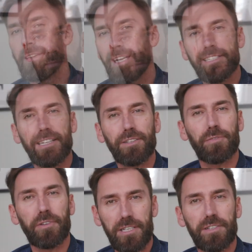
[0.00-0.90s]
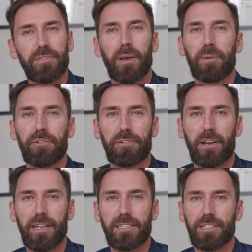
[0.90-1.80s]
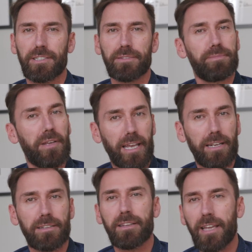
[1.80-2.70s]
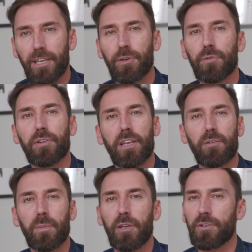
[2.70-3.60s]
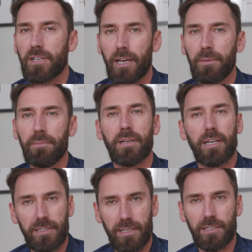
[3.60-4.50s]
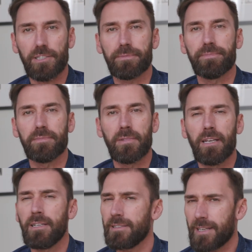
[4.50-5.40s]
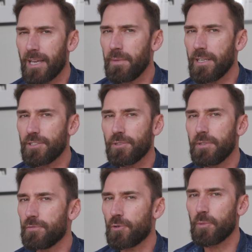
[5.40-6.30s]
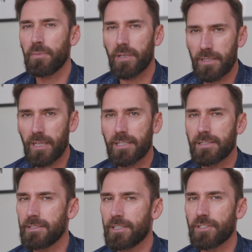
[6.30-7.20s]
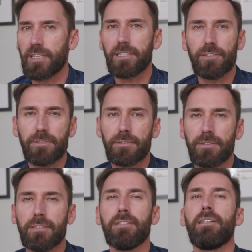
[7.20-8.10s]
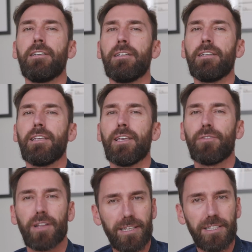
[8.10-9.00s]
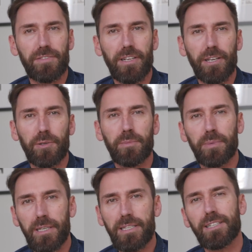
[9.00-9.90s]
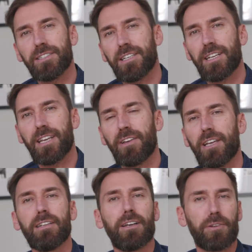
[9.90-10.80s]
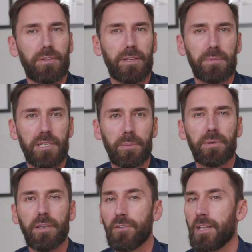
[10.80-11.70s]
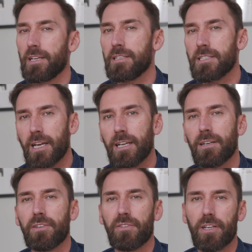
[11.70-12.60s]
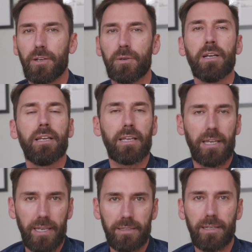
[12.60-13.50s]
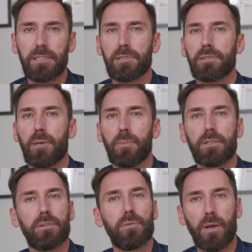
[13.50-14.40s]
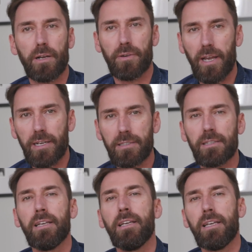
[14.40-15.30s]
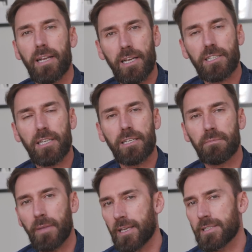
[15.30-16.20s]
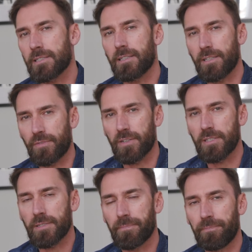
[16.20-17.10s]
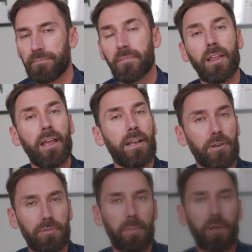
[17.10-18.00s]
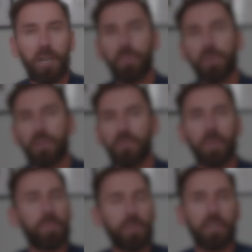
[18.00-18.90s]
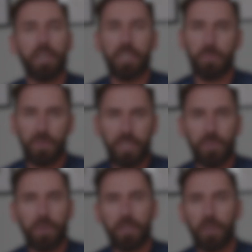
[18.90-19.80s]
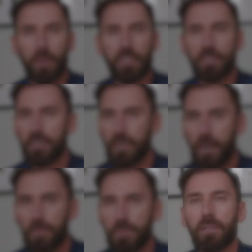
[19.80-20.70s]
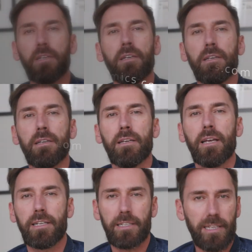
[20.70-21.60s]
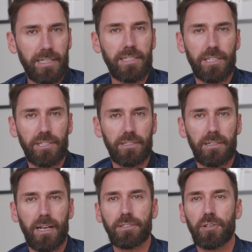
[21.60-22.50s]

That's it for this 5-Minute Friday session. Again, thank you for giving me your time and attention. Did I manage to inform, enlighten, and entertain you? If you like this video, please consider giving it a good thumbs up. If you like the style of the video, hit that subscribe button while you're at it. It actually makes a difference. Grab a copy of my book at brandyoueconomics.com, and in the next session, I'll